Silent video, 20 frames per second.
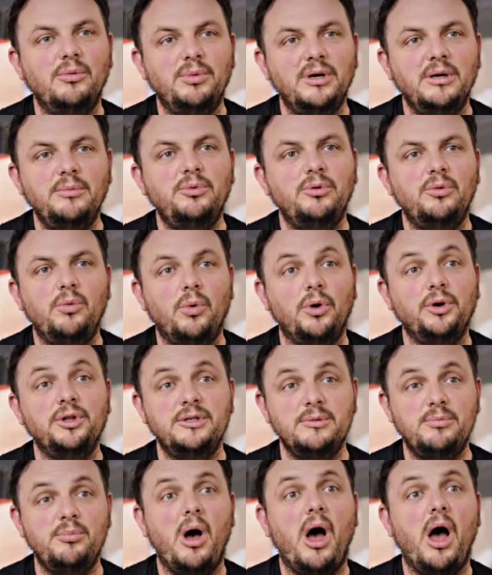People want
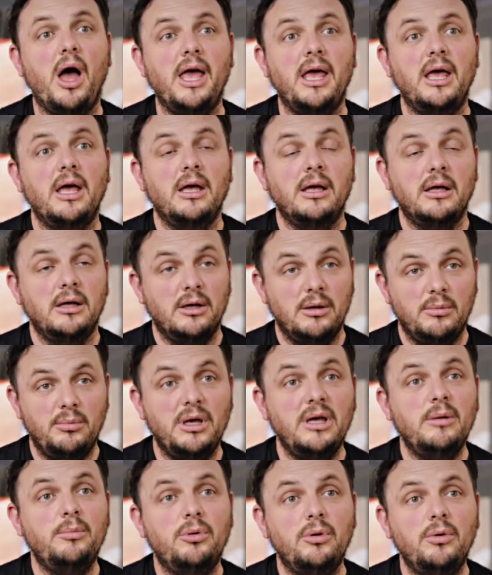to buy
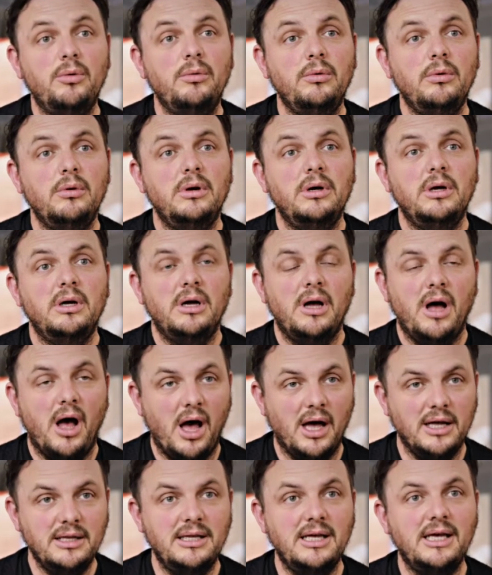people,
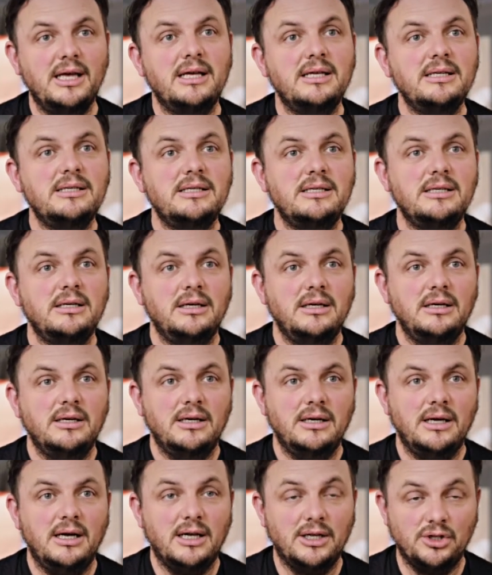ideas,
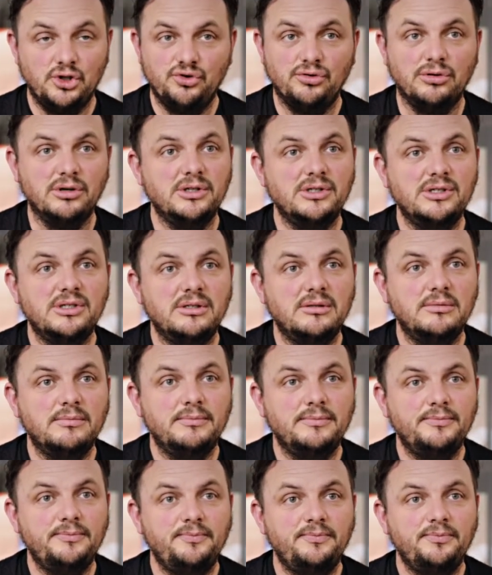and trust.
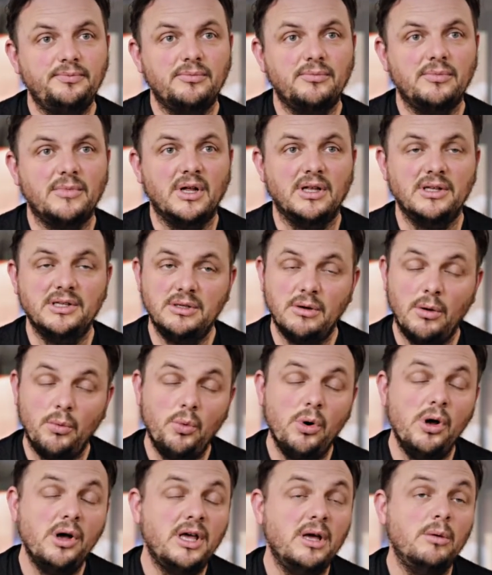And so I'm
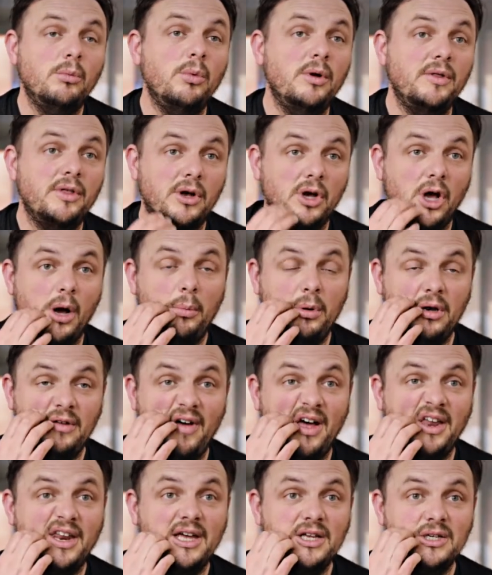working with a couple of
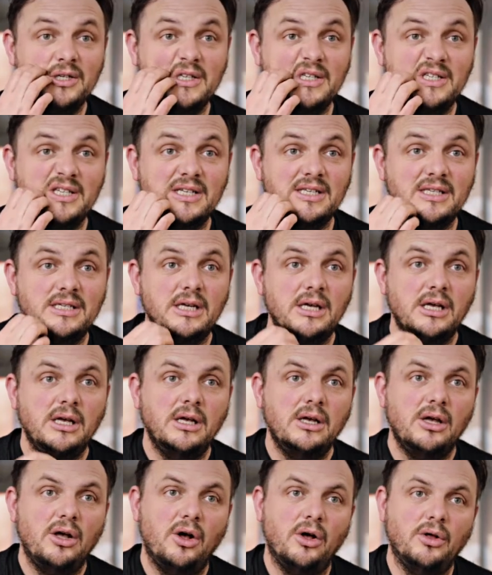ad agencies
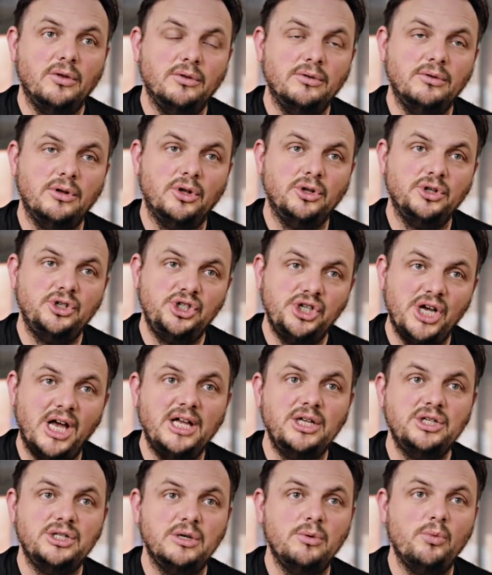on
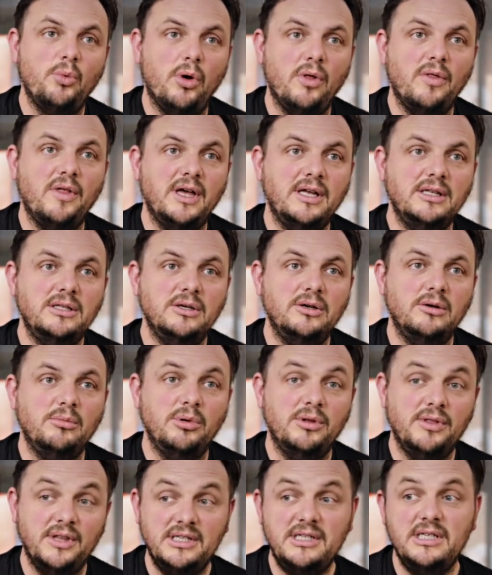changing what they do.
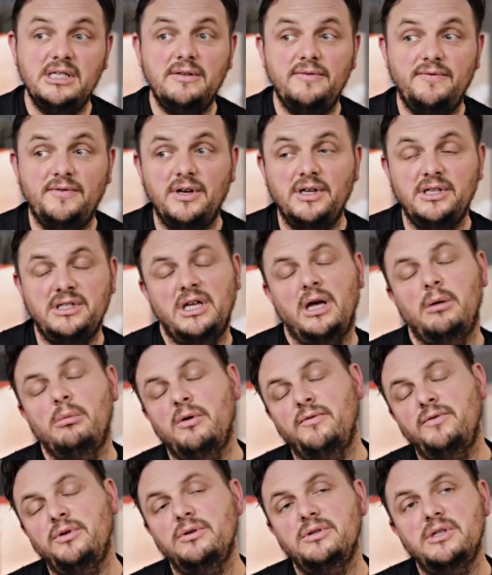But this is the first time
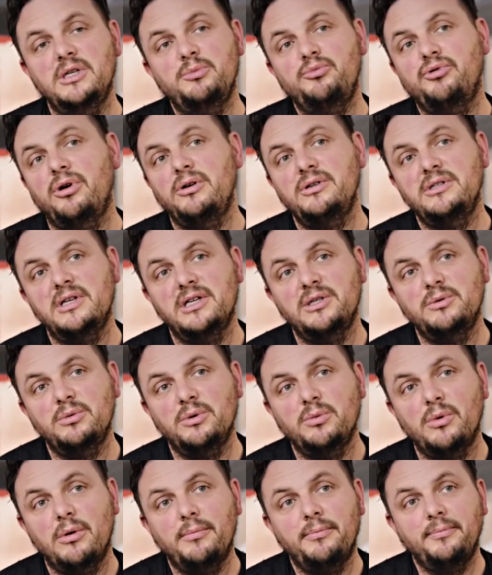I've used this process with
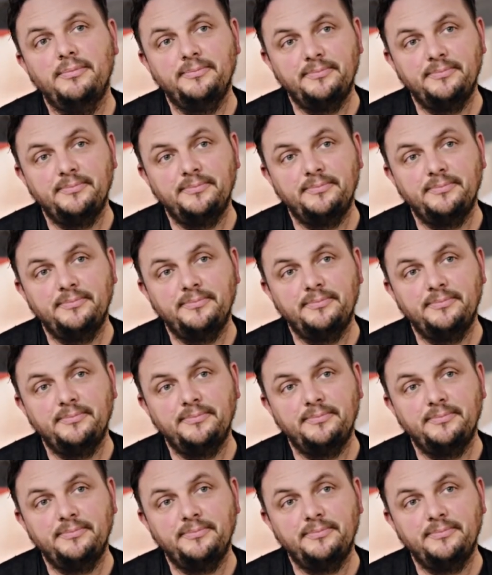one.